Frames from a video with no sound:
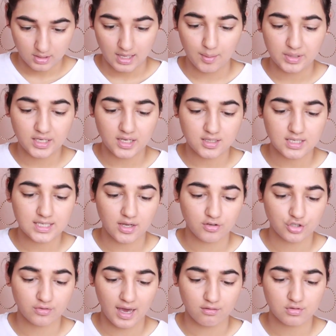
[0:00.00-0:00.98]
Application in
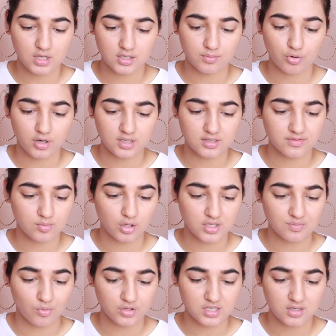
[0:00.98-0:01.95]
direction of arrows until product is visible on
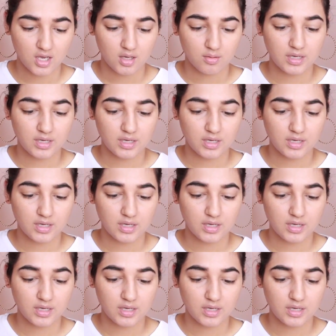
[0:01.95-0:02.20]
sponge.